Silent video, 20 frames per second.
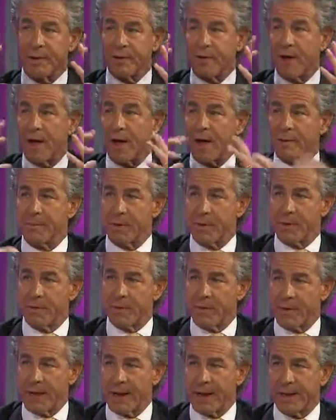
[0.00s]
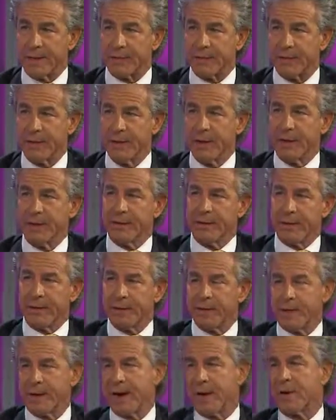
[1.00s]
the volume of your face.
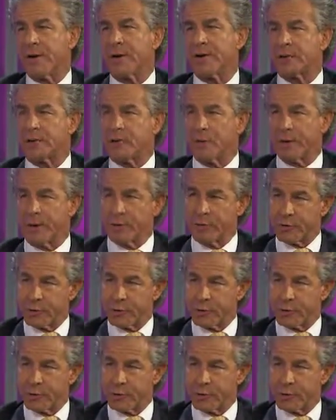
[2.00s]
Different areas where you're